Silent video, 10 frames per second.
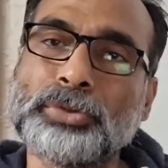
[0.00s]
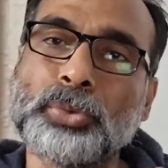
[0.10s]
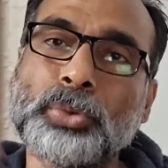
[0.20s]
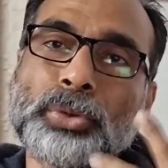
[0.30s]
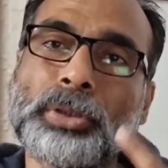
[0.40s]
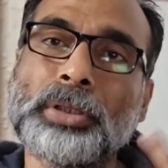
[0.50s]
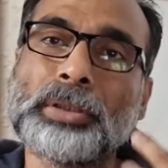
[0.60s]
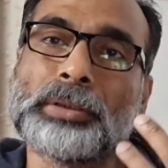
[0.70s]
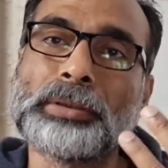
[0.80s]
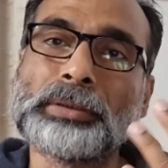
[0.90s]
So
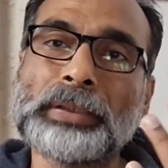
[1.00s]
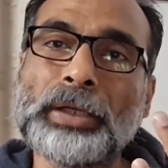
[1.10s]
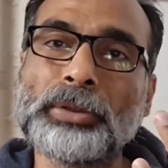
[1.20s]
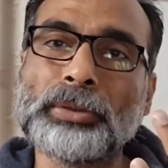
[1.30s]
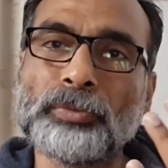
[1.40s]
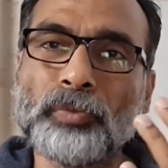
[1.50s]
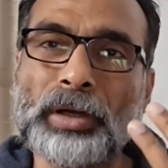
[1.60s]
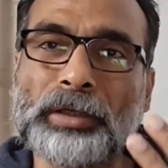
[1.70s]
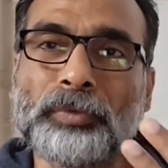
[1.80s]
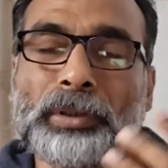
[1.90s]
the
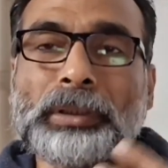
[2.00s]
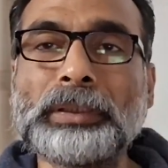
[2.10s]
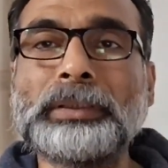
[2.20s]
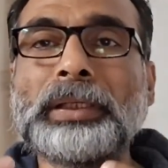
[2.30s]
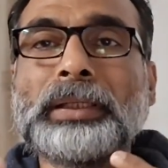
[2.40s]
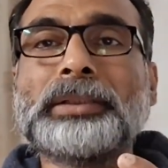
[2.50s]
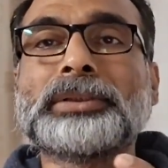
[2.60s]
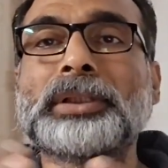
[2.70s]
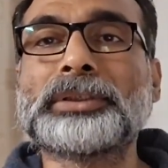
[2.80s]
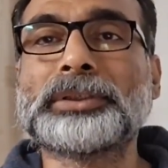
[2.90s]
whatever in the
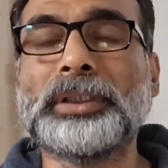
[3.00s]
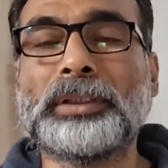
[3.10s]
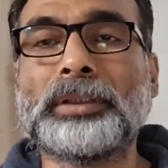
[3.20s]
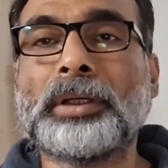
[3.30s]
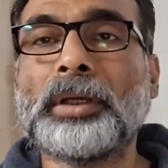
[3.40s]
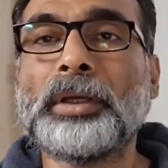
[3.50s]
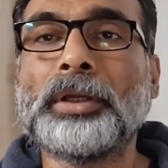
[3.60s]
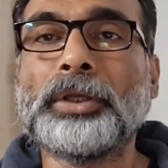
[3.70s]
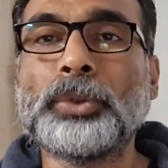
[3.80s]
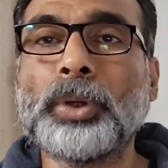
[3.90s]
instruction
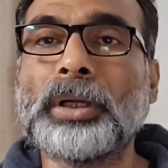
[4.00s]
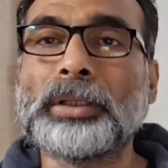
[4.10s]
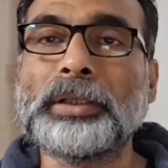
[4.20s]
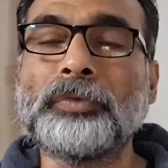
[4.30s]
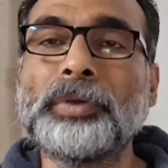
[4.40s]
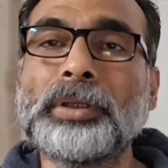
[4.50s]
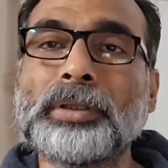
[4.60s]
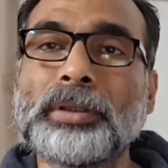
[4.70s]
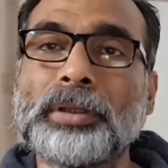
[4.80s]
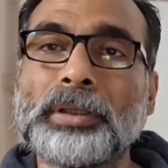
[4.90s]
you are giving
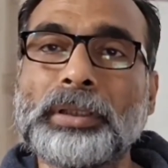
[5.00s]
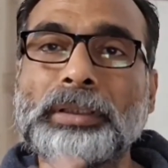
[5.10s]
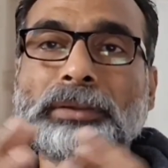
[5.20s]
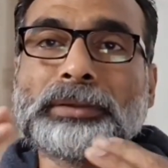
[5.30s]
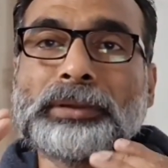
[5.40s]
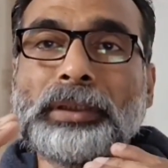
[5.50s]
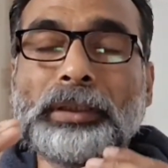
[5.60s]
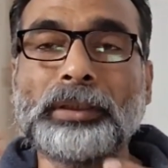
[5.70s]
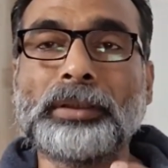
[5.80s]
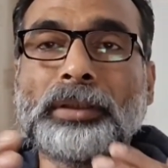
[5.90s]
is
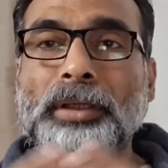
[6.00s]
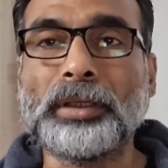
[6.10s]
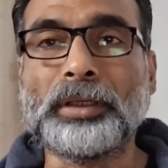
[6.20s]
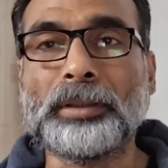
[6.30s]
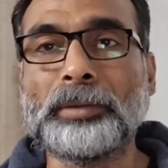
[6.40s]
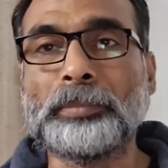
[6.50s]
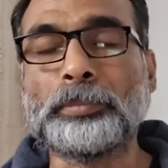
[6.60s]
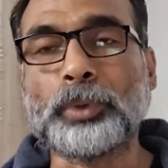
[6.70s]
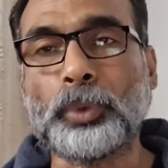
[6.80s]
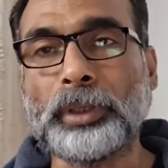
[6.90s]
the
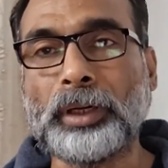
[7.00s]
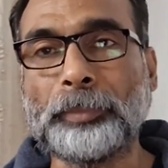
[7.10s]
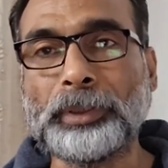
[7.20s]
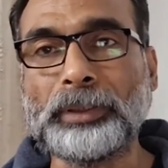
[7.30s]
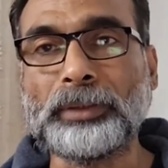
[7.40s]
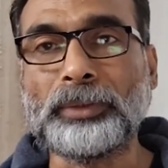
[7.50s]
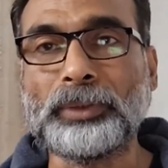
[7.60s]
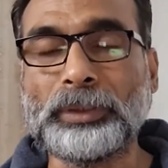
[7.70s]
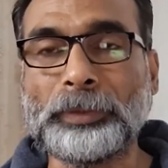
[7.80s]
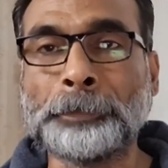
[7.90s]
programming.
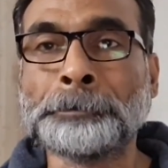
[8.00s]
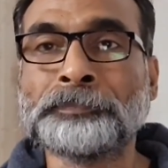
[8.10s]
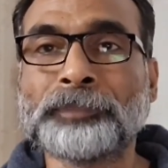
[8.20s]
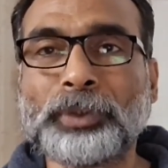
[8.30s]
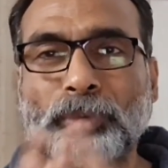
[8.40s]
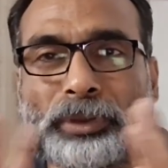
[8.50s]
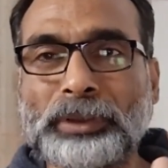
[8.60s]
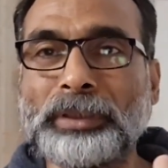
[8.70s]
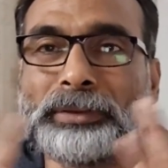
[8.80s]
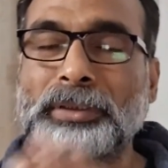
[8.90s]
Okay, so
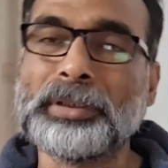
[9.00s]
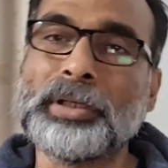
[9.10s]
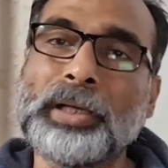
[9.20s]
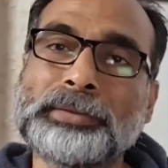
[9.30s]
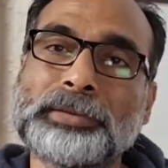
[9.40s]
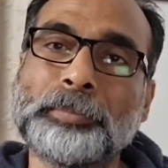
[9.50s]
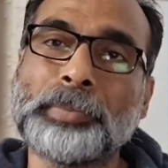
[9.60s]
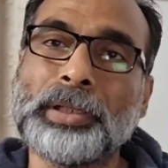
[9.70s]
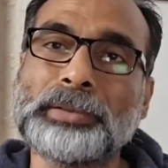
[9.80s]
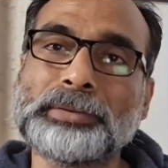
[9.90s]
it is as
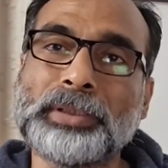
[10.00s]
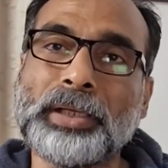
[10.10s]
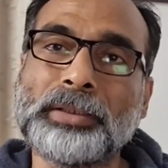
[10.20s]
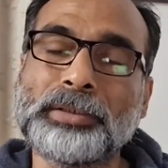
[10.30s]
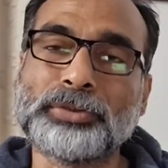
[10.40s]
simple as that.